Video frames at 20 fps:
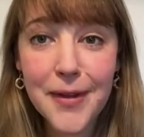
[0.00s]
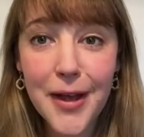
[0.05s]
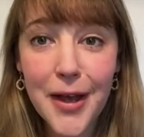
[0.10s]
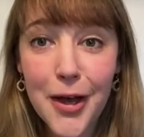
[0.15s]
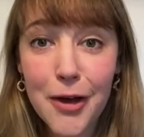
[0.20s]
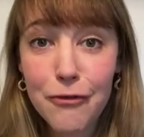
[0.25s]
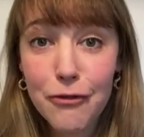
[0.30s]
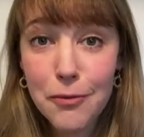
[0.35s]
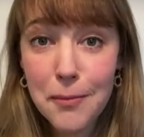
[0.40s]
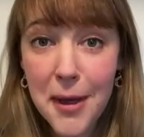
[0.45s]

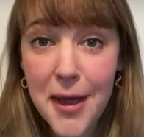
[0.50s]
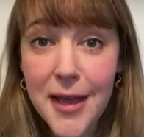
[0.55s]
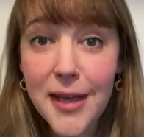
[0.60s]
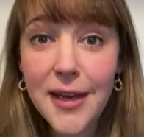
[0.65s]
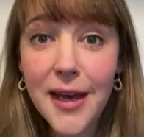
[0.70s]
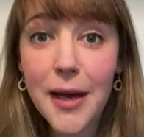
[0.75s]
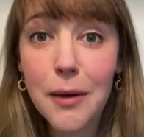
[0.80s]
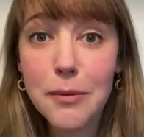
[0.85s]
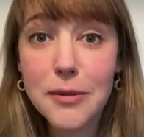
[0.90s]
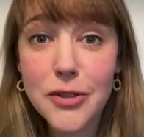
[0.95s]
For me,
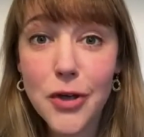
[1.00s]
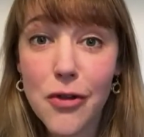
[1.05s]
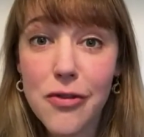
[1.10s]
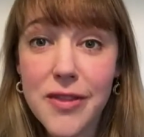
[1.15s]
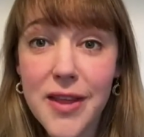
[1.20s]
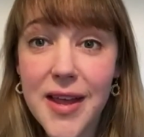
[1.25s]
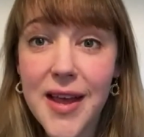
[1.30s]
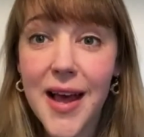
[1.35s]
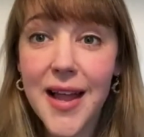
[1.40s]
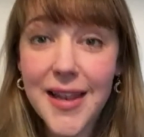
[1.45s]
it was on
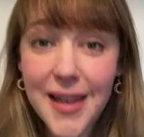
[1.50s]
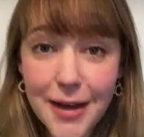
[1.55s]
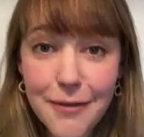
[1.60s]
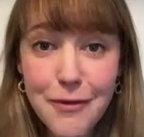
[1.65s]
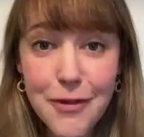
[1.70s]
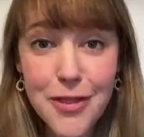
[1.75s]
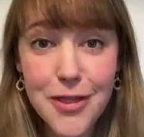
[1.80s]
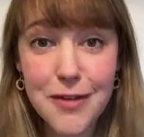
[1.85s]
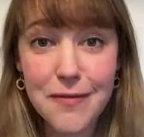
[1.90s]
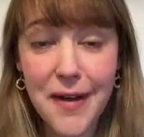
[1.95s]
the
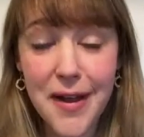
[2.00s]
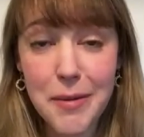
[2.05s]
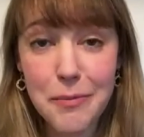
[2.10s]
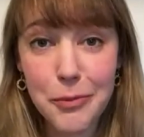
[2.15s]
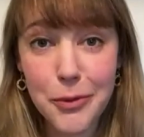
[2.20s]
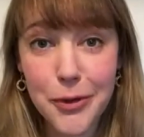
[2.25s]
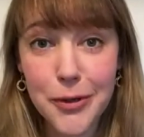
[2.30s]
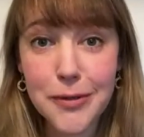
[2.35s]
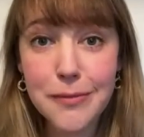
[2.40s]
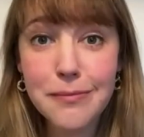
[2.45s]
11th of
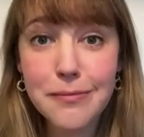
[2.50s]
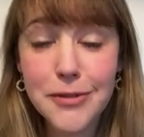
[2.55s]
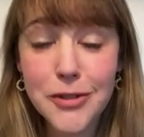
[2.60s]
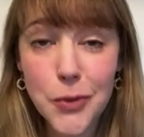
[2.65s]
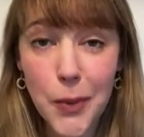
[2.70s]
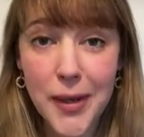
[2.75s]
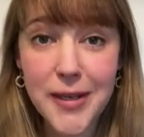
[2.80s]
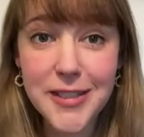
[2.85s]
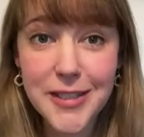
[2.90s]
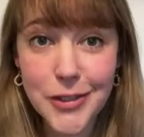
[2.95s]
April
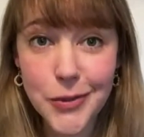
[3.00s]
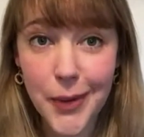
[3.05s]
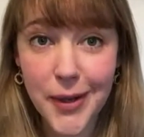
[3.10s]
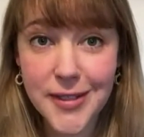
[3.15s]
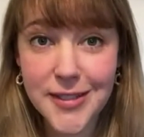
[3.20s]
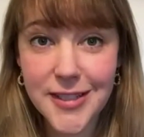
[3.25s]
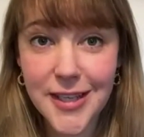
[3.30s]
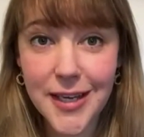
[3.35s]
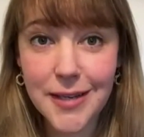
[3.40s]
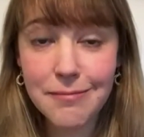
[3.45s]

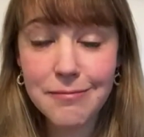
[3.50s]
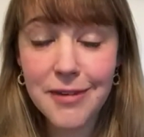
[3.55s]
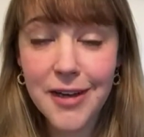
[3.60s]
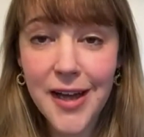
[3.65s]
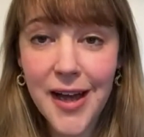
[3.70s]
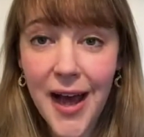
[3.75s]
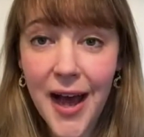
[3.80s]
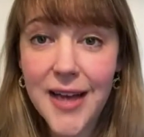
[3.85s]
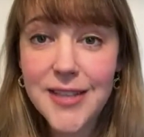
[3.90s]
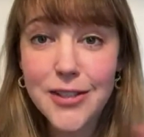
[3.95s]
2020,
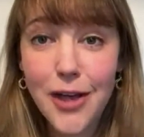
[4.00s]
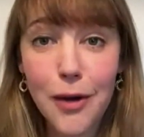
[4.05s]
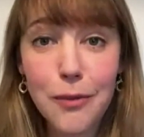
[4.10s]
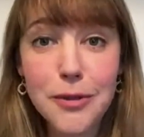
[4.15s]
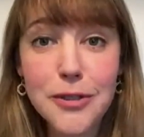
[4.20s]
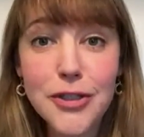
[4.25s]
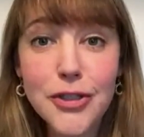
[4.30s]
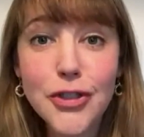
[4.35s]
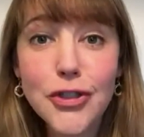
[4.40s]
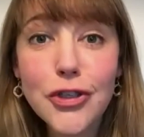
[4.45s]
as I
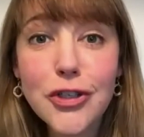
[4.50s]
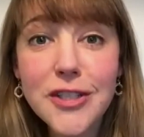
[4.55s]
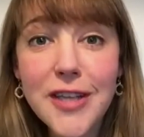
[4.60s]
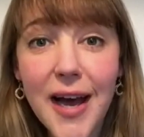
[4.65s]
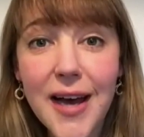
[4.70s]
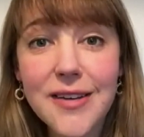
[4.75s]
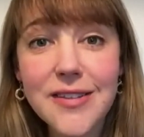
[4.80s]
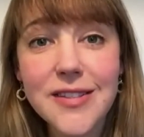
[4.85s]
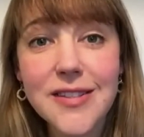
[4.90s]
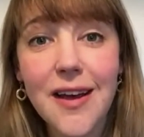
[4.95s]
was stood
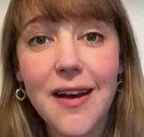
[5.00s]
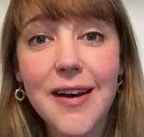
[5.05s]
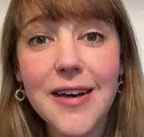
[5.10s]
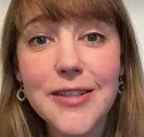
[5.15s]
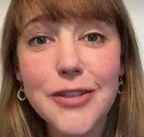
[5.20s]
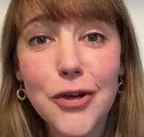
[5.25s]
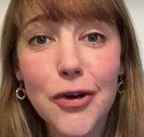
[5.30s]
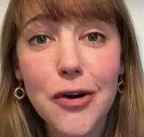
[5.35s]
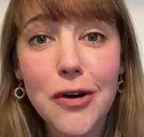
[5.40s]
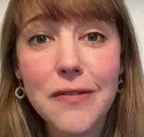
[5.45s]
outside
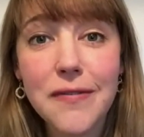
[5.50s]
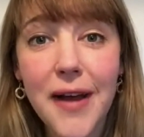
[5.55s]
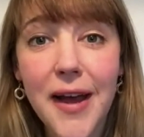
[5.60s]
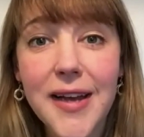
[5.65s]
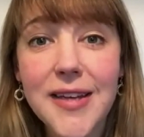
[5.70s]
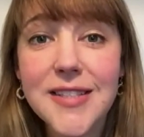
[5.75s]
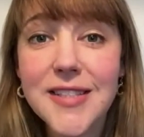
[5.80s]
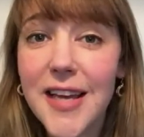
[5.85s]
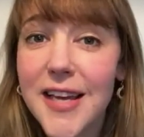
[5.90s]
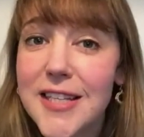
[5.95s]
of a
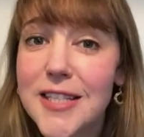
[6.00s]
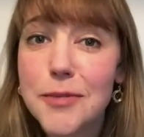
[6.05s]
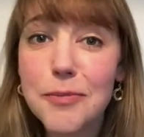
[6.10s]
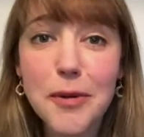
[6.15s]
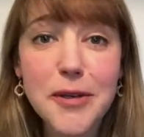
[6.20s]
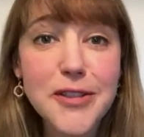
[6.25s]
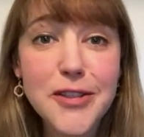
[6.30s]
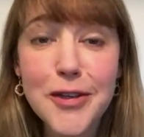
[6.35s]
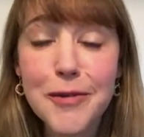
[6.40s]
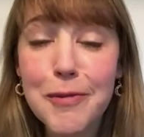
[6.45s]

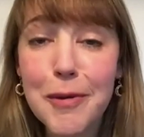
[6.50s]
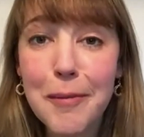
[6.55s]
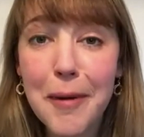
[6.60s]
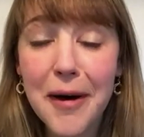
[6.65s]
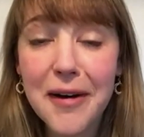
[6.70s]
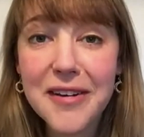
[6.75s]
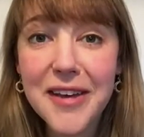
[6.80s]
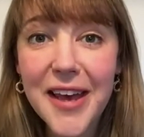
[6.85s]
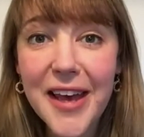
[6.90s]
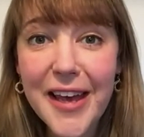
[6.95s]
Sainsbury's
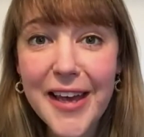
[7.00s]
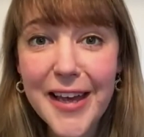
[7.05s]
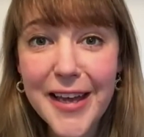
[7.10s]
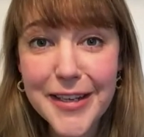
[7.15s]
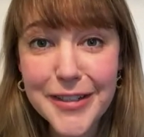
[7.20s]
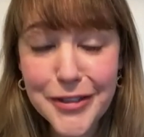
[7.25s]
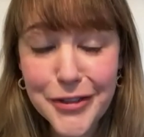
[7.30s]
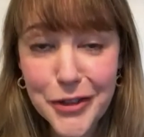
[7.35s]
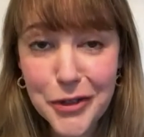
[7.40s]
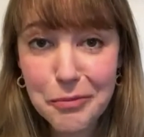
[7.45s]
supermarket
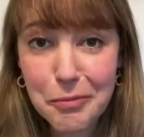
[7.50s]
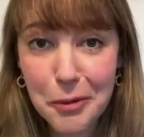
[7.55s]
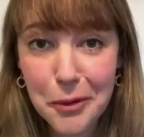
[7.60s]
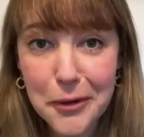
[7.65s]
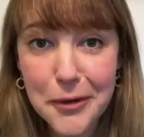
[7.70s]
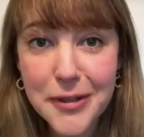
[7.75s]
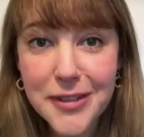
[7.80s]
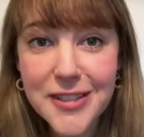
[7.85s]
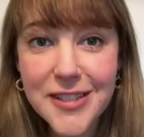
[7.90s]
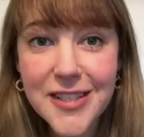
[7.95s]
in
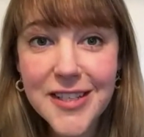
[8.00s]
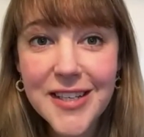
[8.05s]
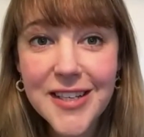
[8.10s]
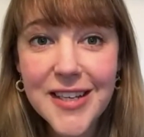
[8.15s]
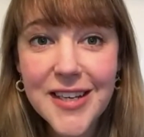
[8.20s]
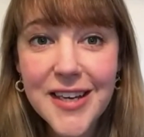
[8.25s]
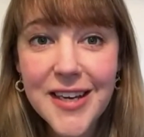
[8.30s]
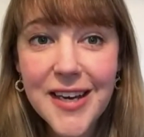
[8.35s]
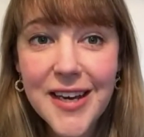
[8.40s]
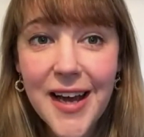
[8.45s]
Newport,
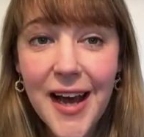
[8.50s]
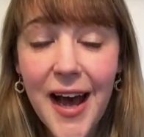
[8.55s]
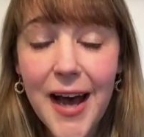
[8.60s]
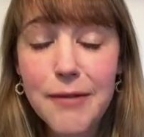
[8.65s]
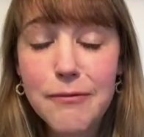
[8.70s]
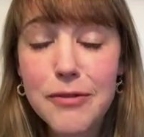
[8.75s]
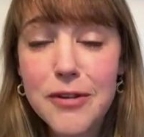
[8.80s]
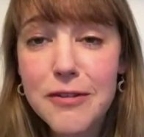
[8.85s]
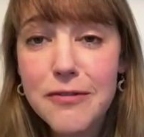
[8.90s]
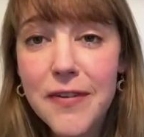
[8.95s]

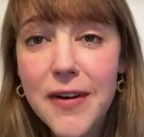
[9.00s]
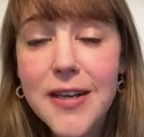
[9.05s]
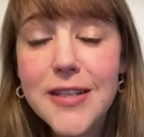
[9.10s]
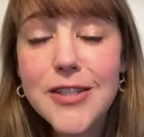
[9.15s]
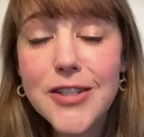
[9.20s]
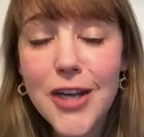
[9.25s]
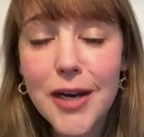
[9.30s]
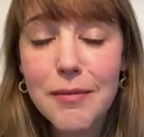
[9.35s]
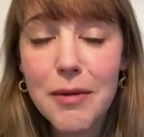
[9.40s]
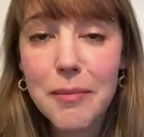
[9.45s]
and for the first
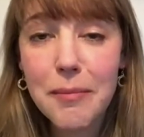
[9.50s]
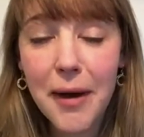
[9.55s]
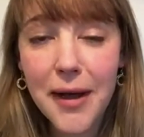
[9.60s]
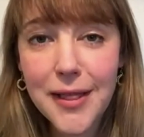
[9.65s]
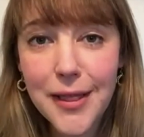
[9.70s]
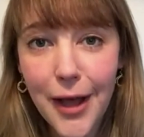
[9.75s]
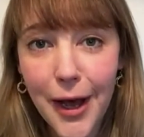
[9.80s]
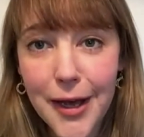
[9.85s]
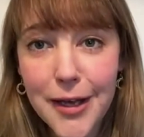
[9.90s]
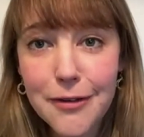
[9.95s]
time in my
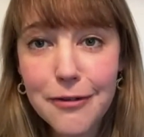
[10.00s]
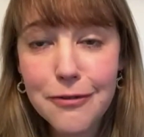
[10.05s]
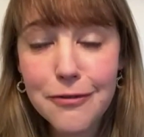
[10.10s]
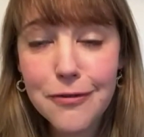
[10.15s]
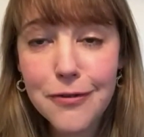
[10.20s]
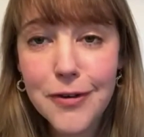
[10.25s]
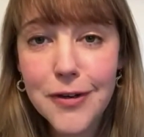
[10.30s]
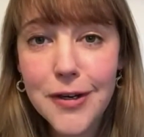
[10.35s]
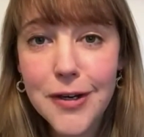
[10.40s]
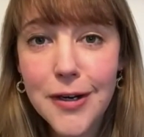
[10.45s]

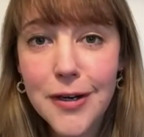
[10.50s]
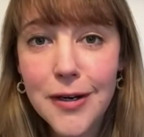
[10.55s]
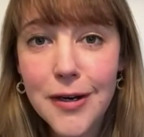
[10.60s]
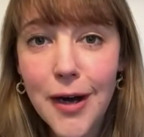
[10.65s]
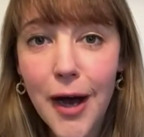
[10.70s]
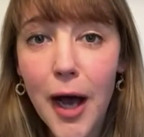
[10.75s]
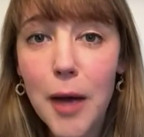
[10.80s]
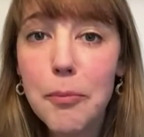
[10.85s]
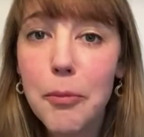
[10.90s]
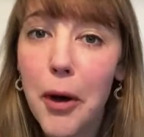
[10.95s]
life,
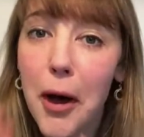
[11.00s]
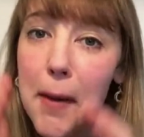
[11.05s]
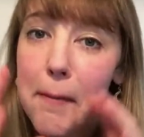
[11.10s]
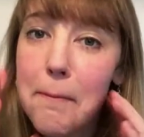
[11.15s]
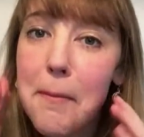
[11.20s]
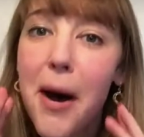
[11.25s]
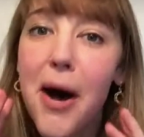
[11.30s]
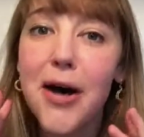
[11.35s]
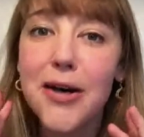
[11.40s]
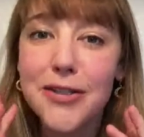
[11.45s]
I put a
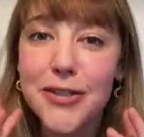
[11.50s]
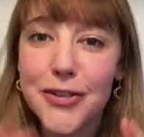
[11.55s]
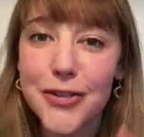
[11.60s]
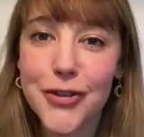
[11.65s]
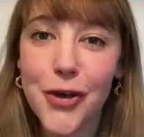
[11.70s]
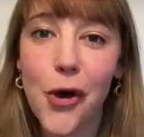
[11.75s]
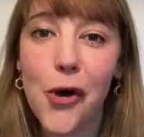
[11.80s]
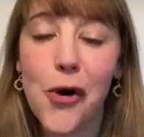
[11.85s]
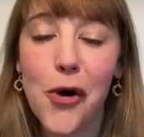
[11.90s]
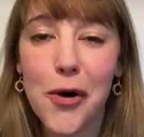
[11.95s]

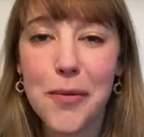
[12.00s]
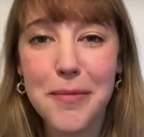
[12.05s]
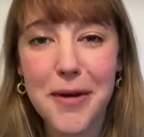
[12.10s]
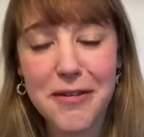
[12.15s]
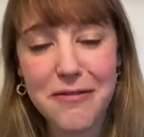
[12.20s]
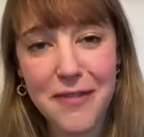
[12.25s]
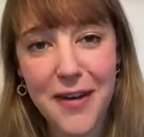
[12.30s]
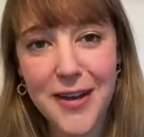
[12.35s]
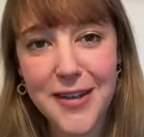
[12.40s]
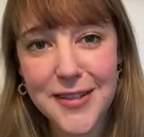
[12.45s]
mask on my
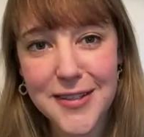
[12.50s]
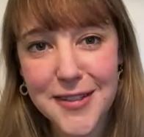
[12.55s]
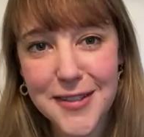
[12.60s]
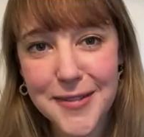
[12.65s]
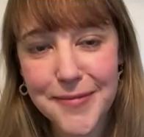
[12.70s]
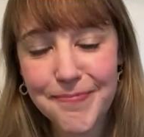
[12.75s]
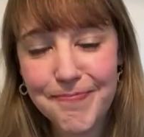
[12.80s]
face.